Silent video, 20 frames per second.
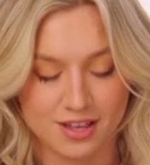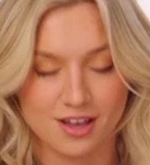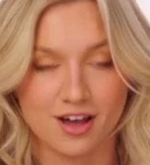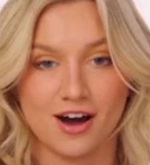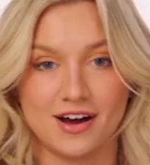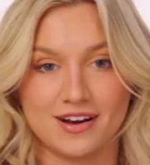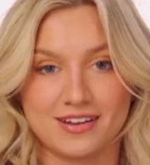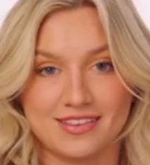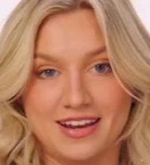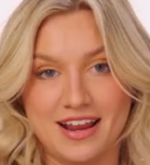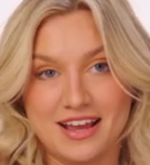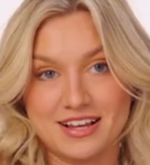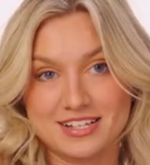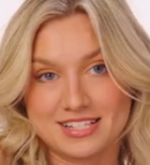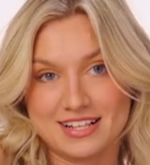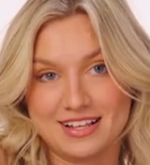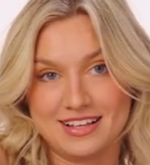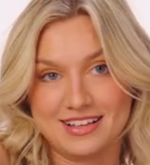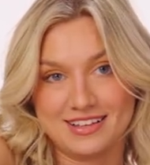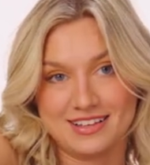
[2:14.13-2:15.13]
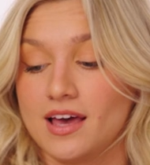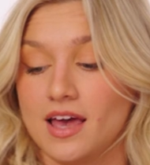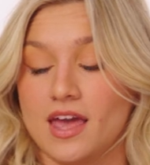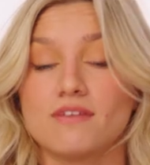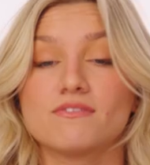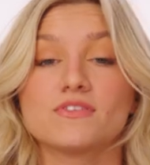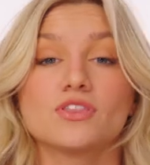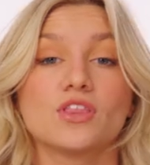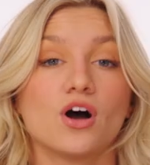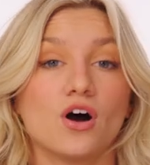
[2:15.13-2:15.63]
on to the next.
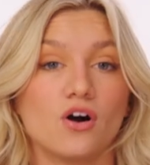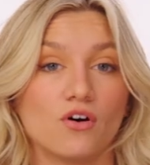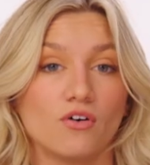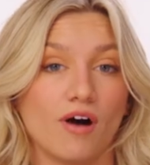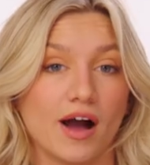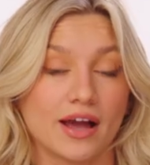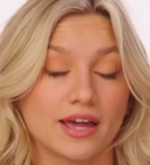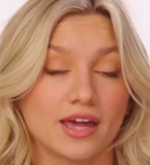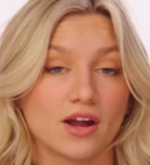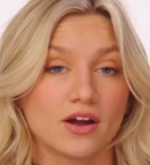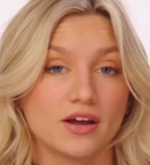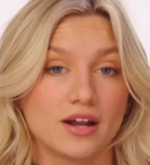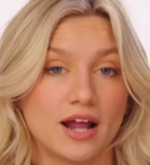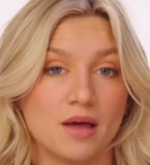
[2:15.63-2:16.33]
Even though I carry an